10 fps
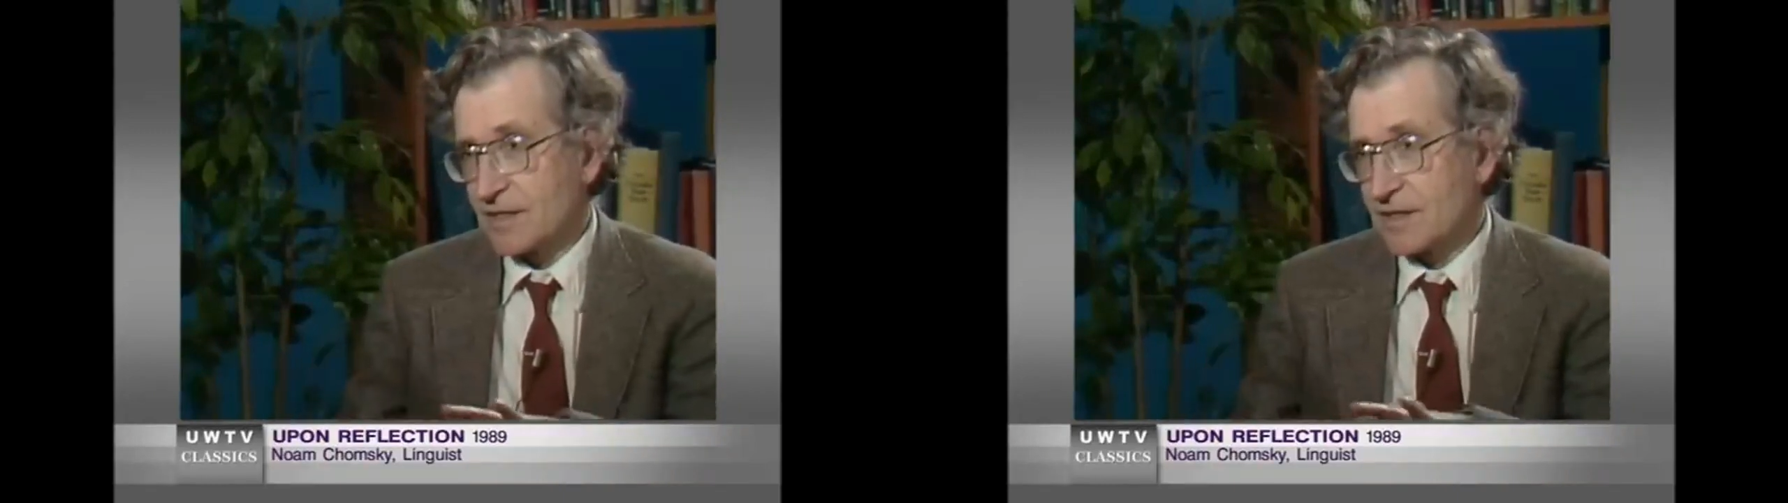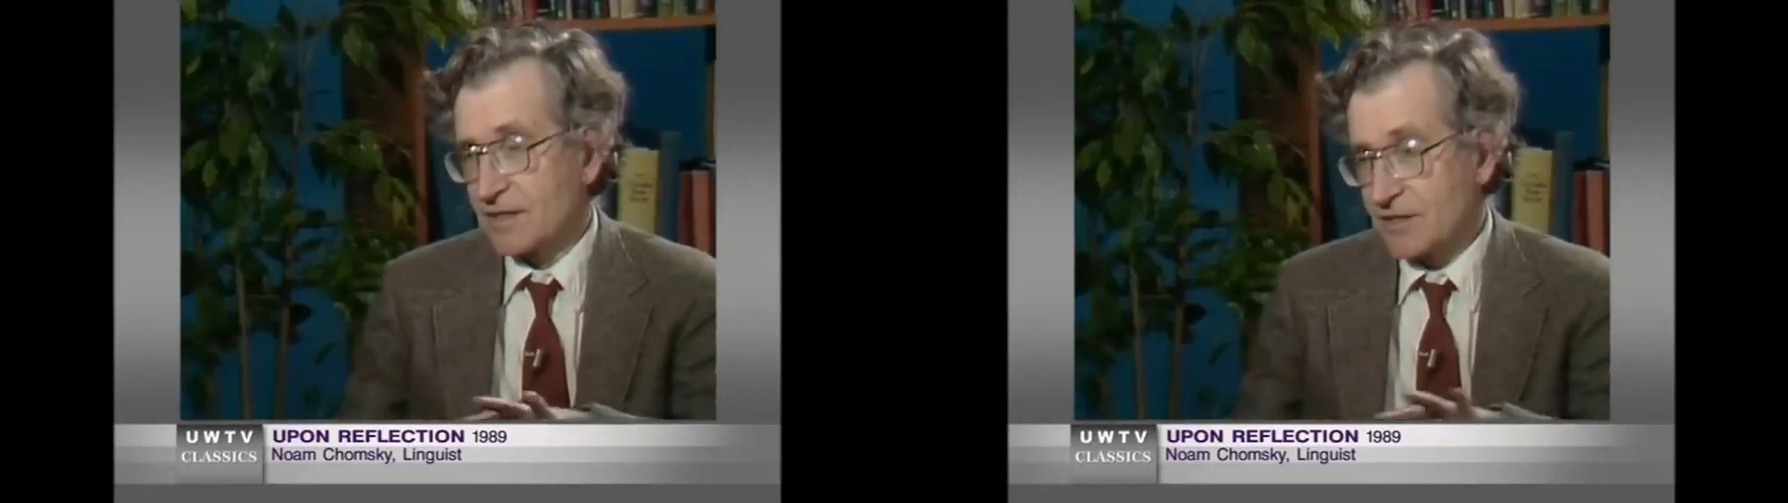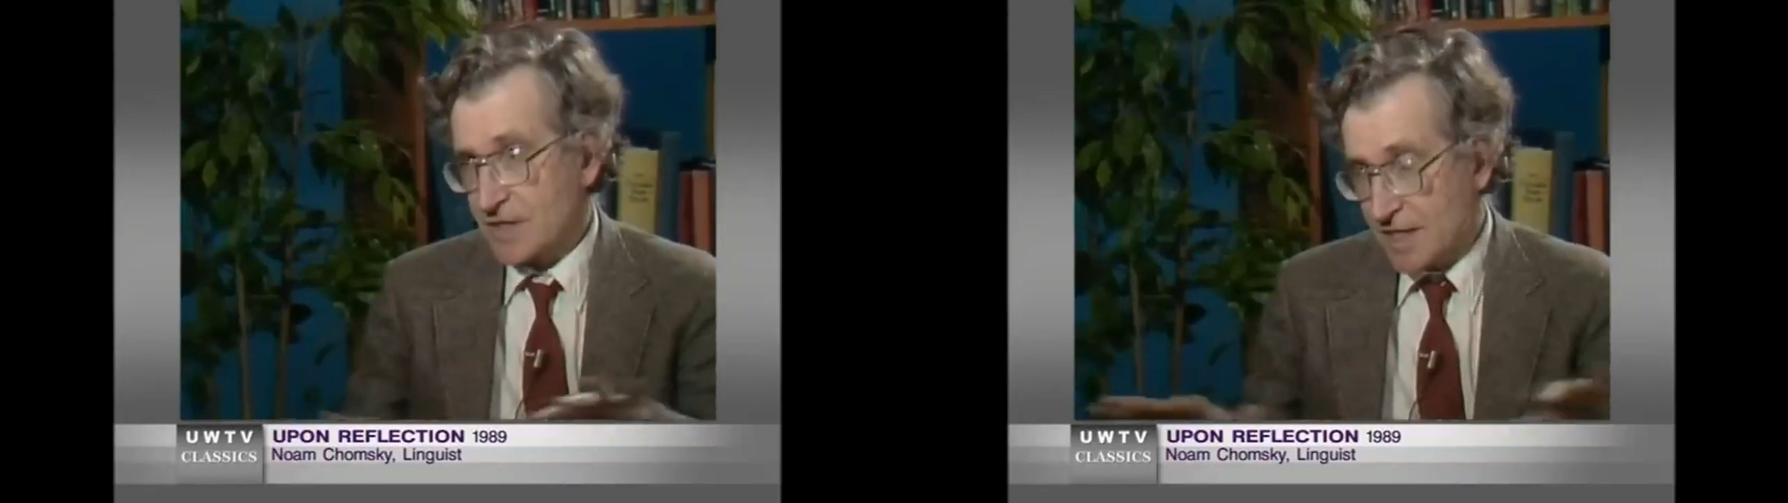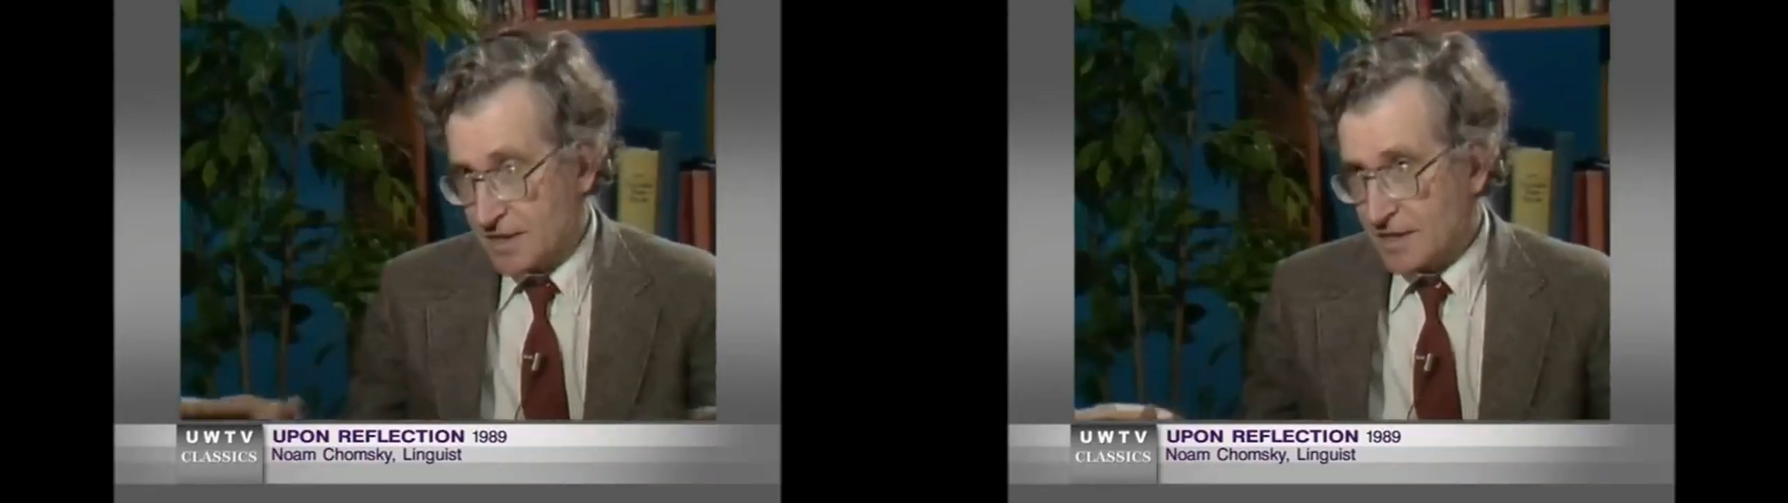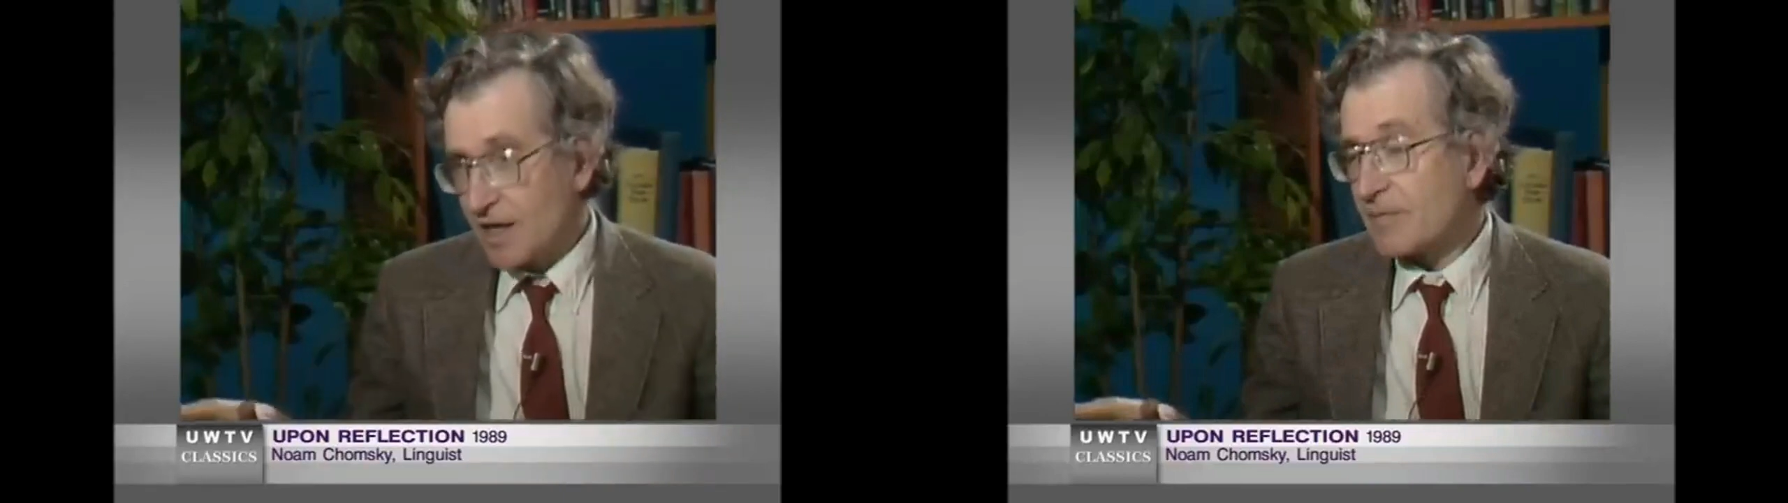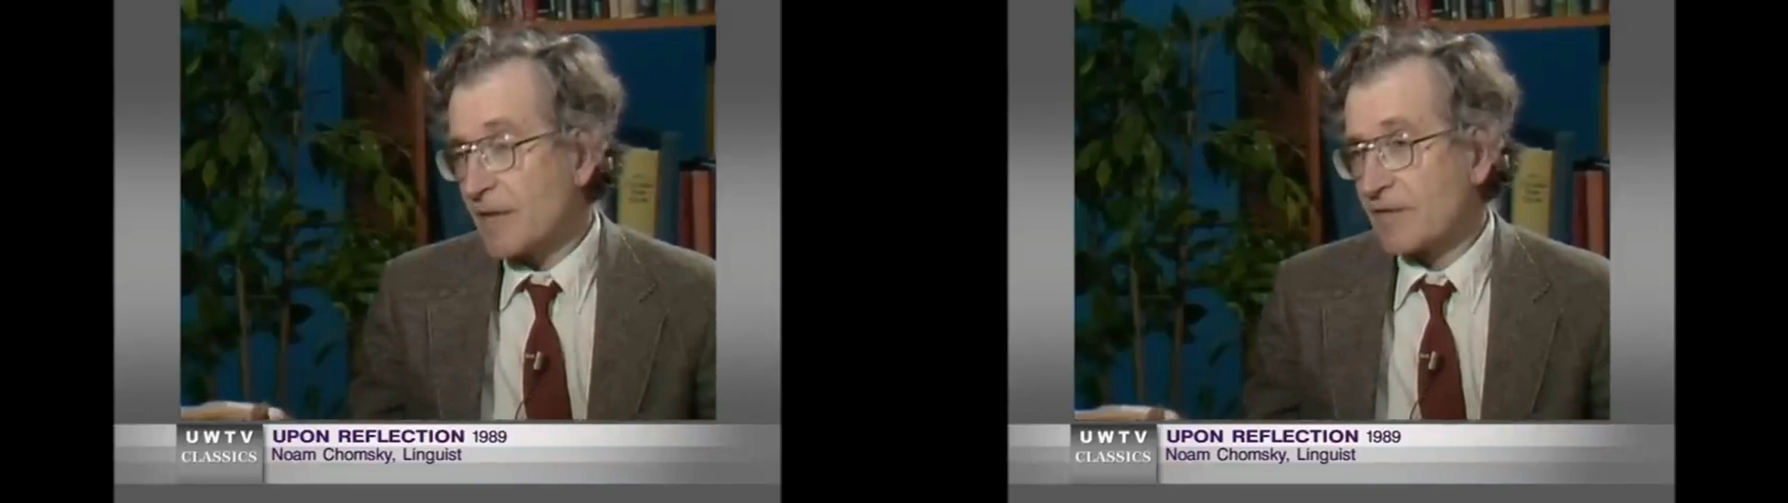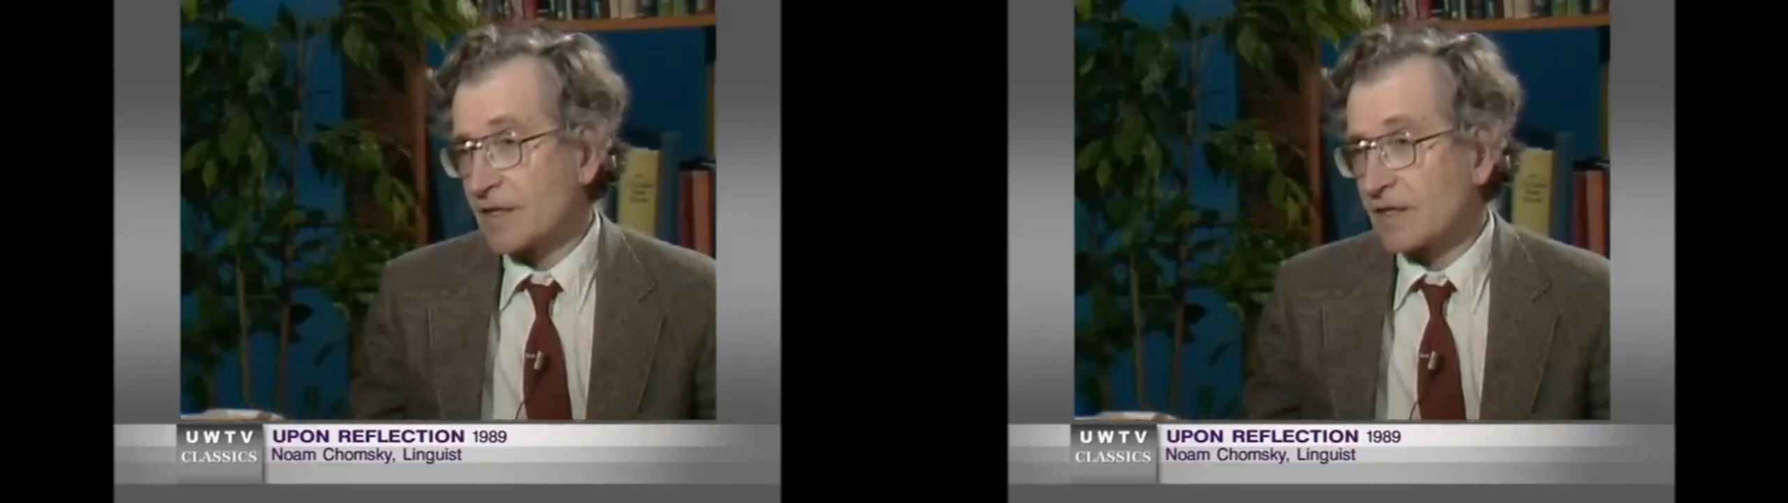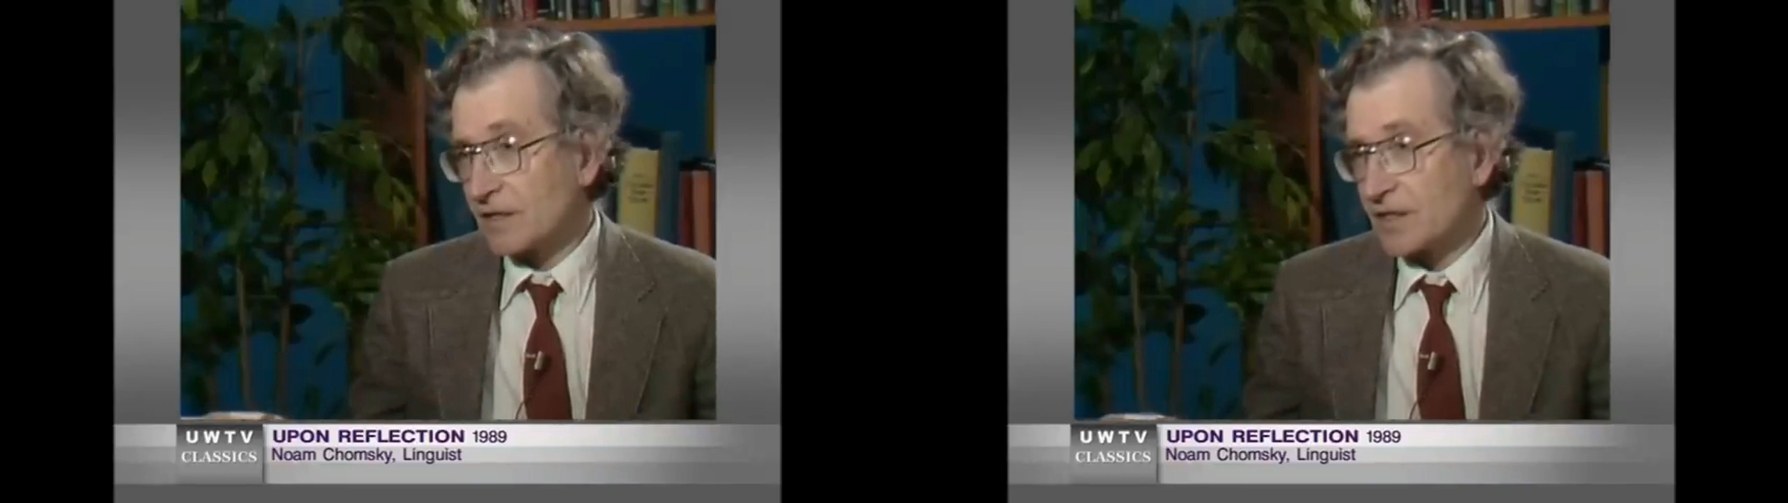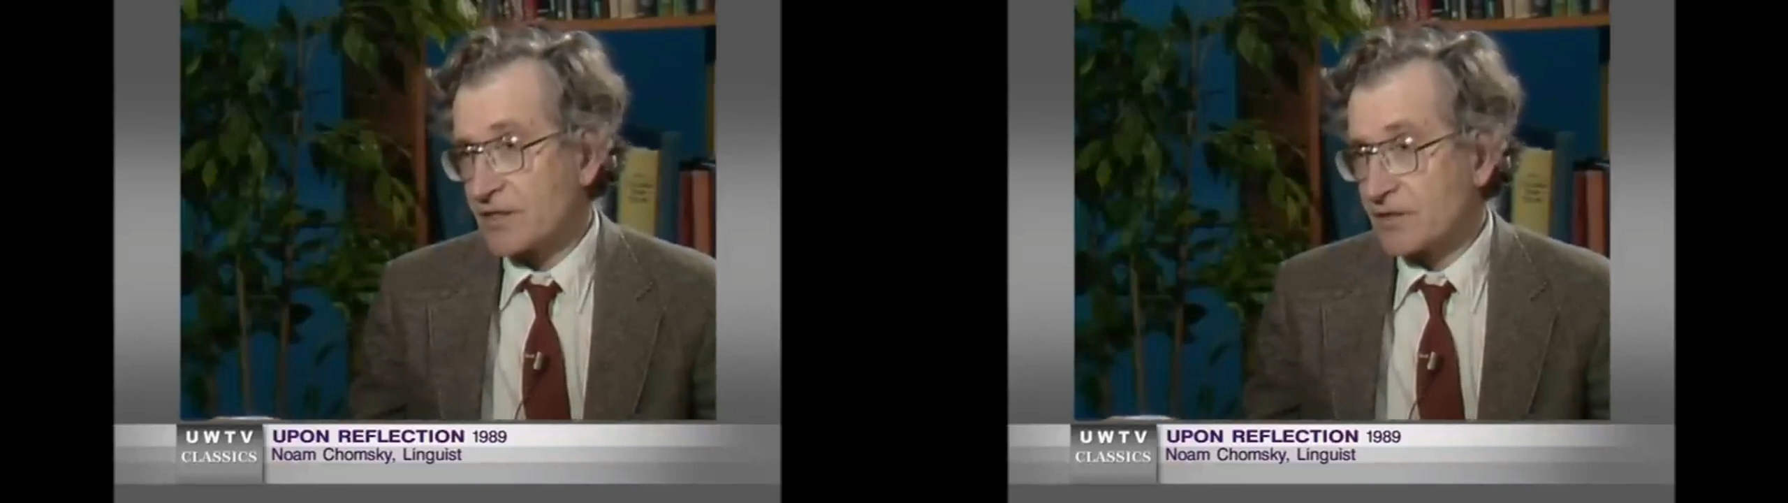you ended up having a large